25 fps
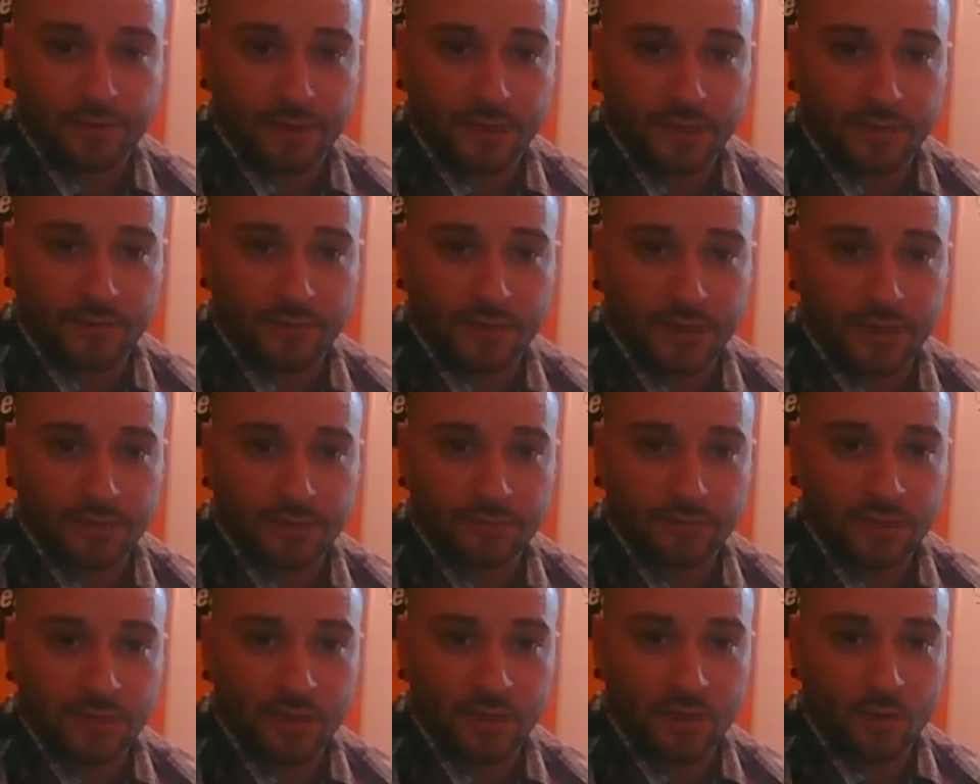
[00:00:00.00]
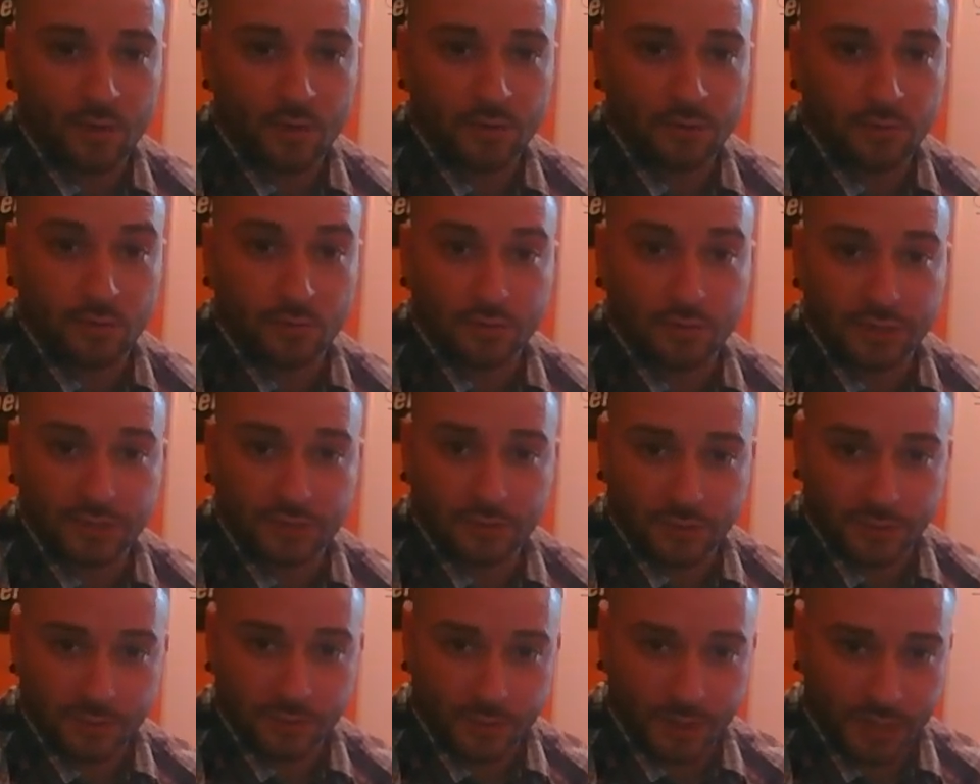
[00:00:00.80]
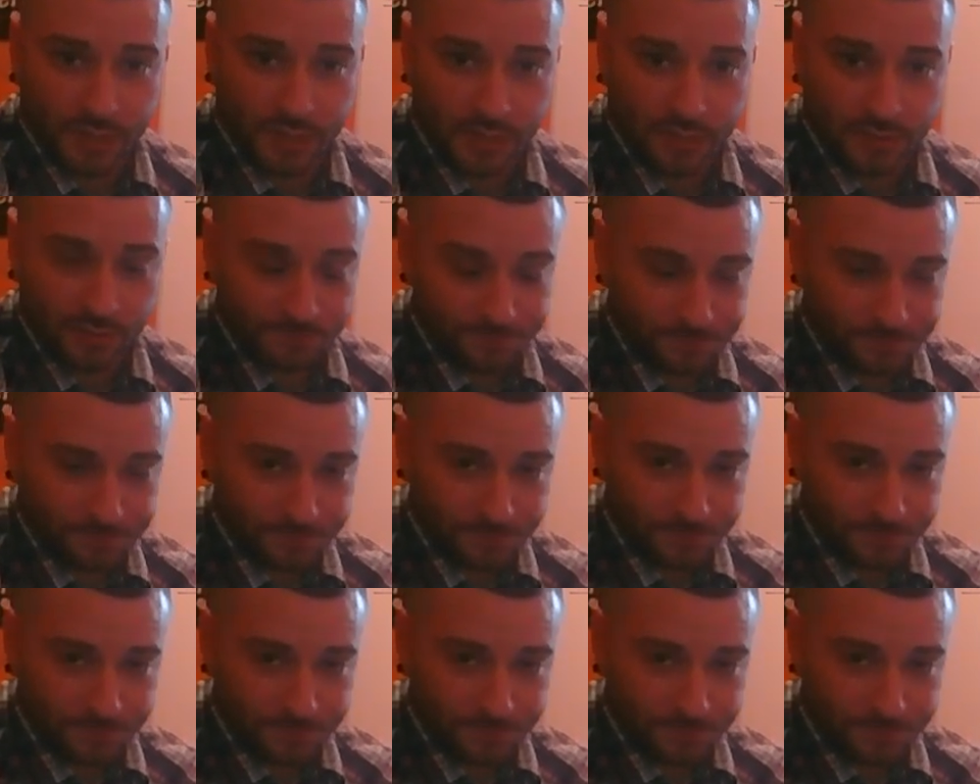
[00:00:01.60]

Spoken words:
Think of it as me going through the resource page.